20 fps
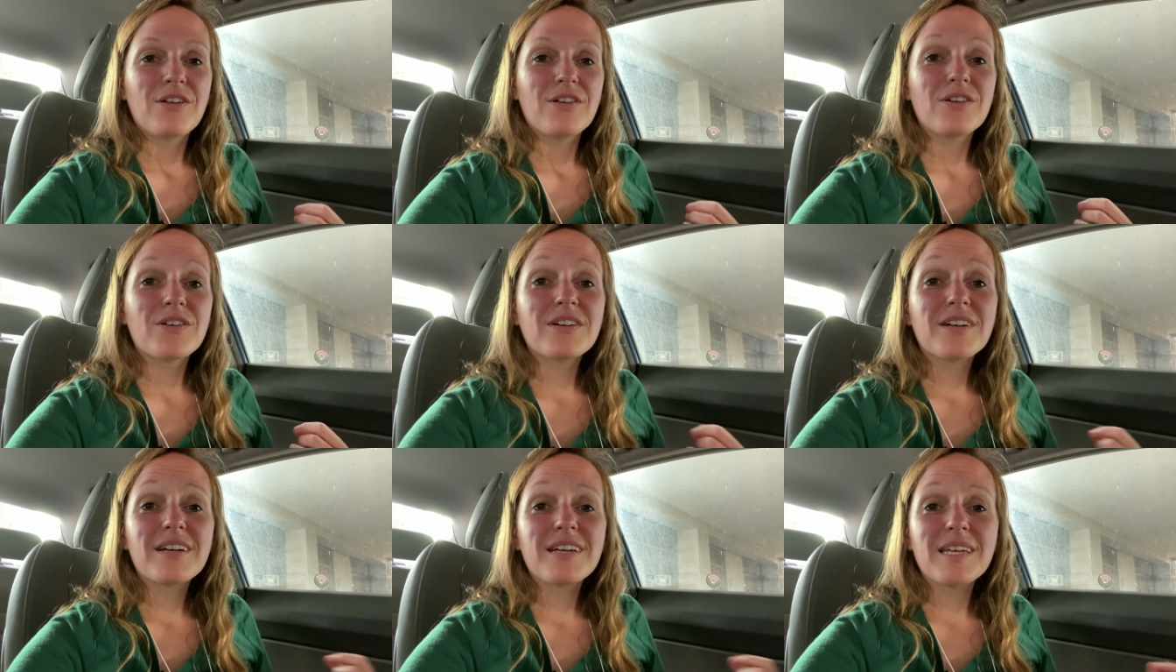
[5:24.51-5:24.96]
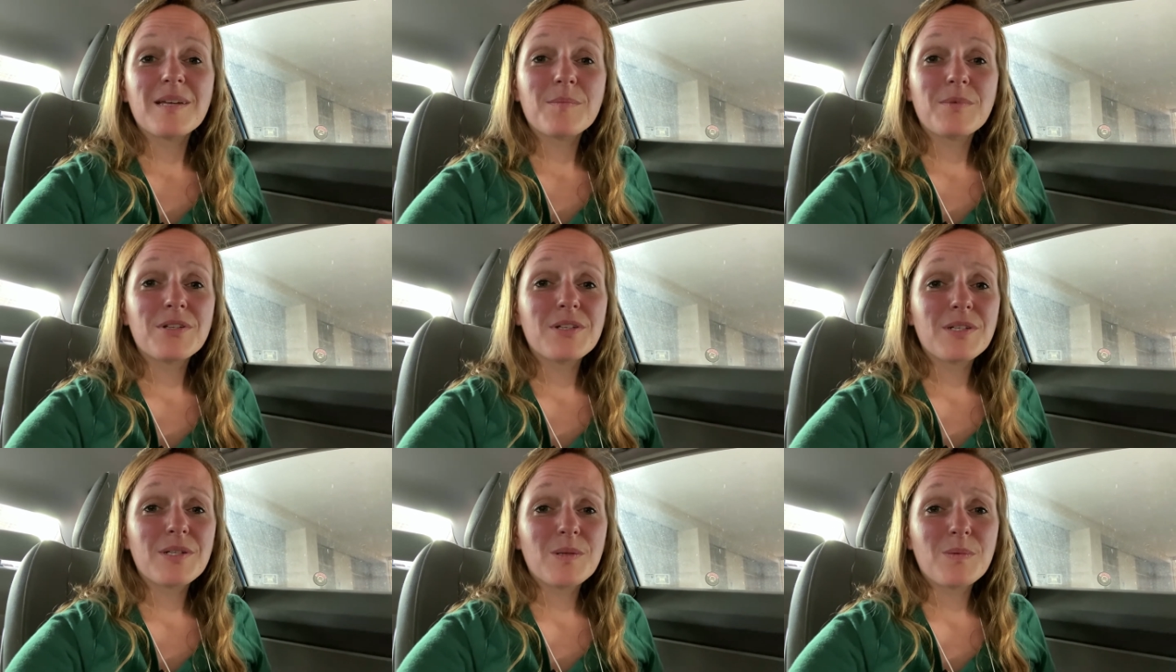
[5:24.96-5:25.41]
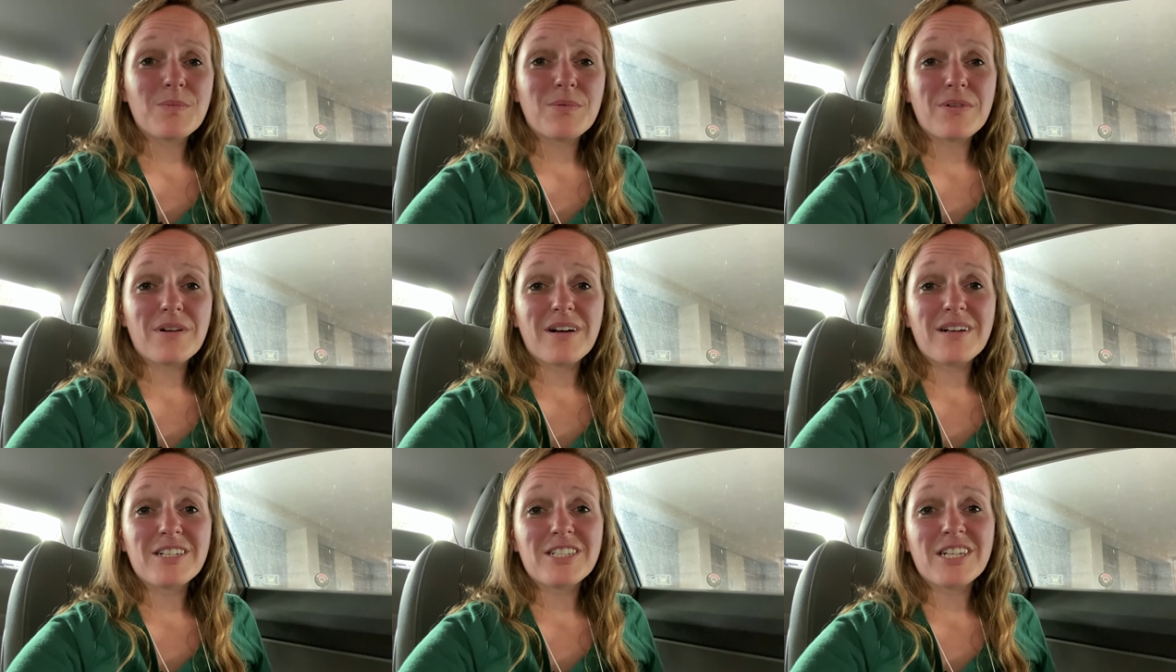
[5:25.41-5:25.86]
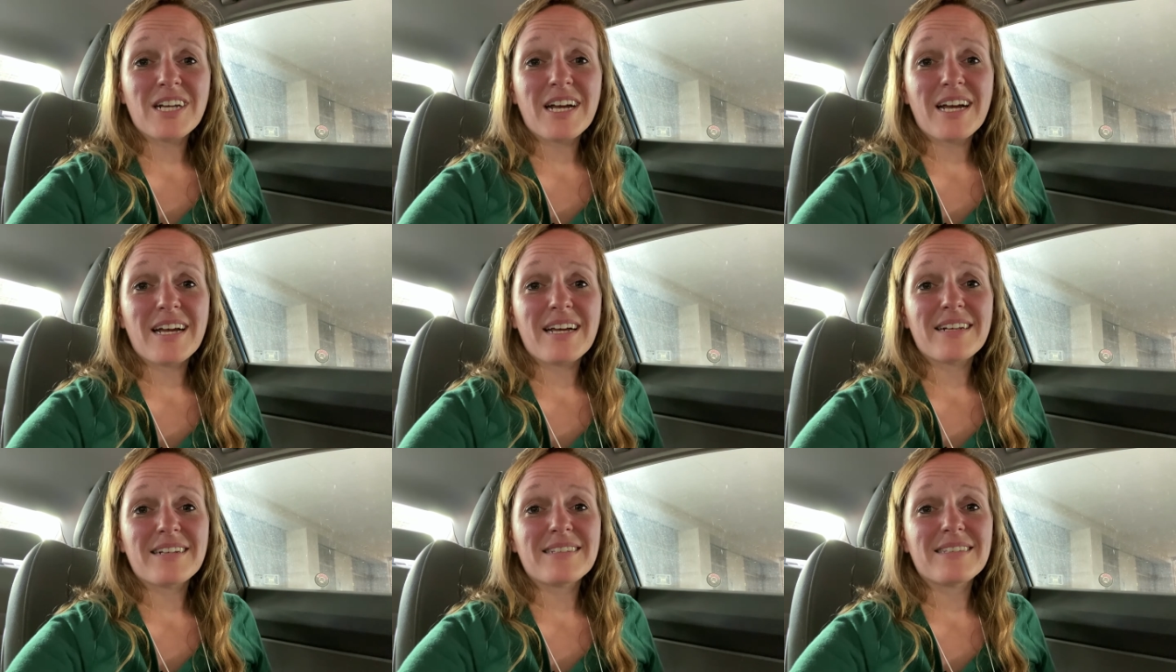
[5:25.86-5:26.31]
you're not able to do
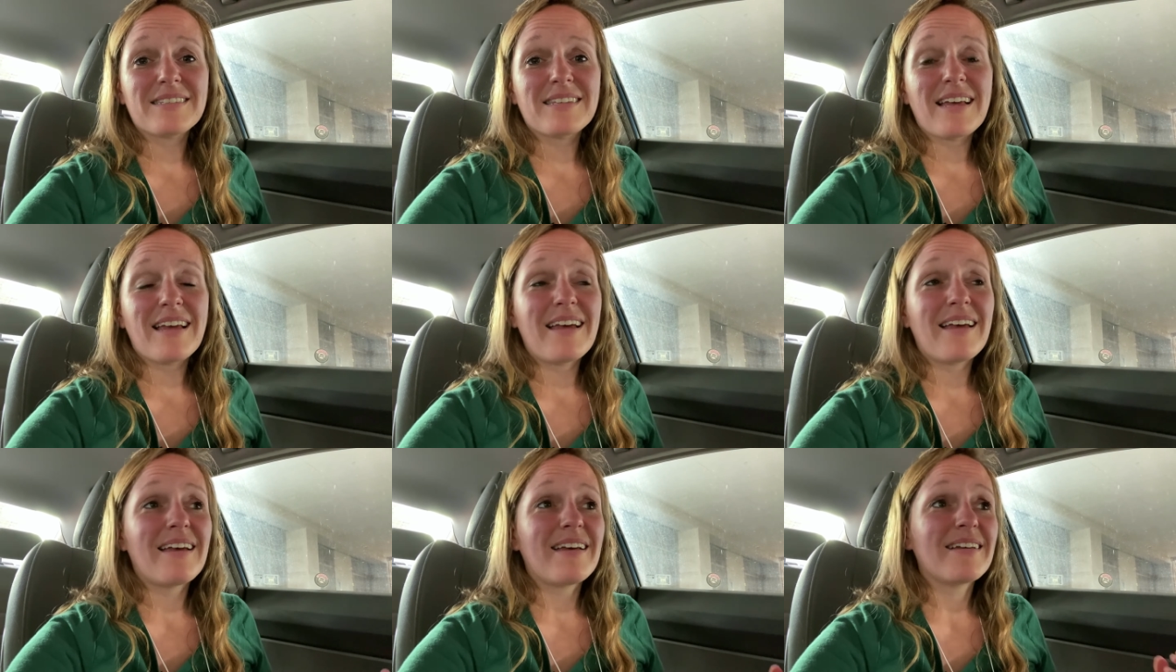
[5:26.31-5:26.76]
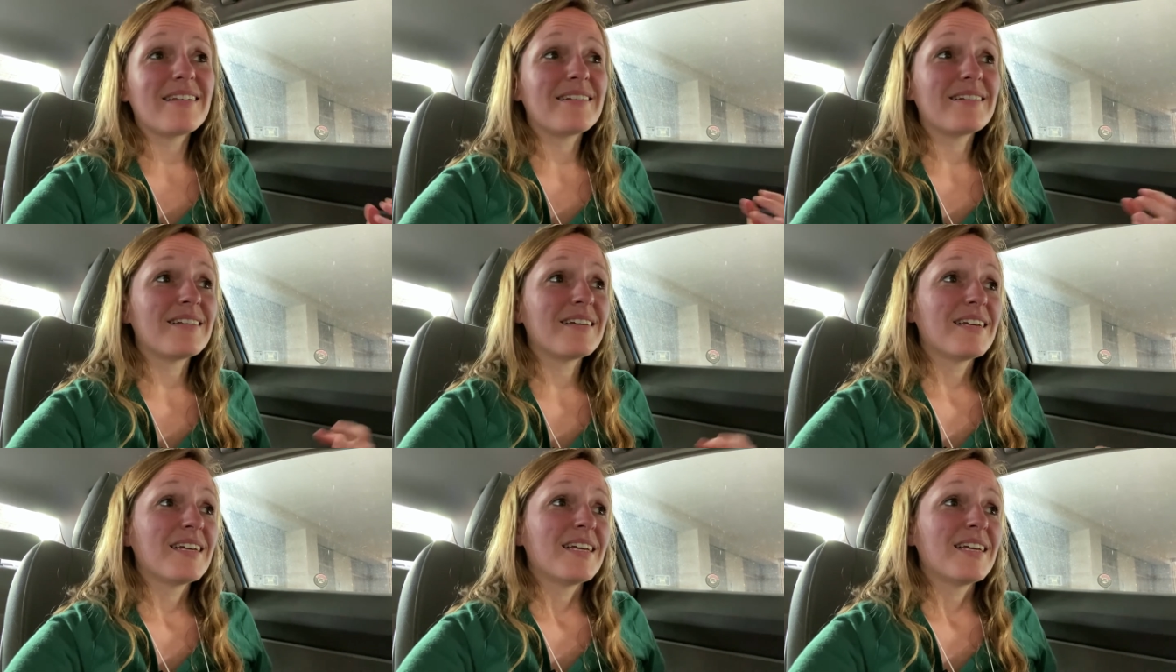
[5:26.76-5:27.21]
projects and